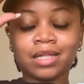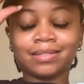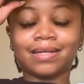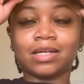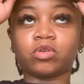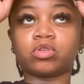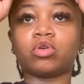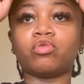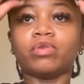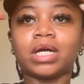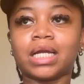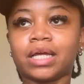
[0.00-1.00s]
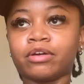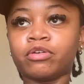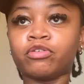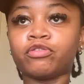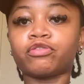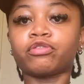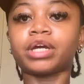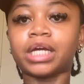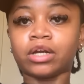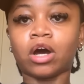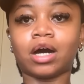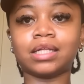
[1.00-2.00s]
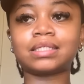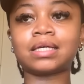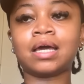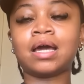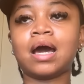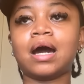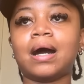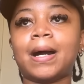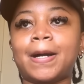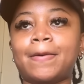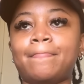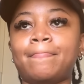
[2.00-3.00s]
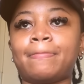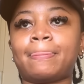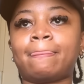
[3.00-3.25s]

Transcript: Today's also really freaking hot. Um,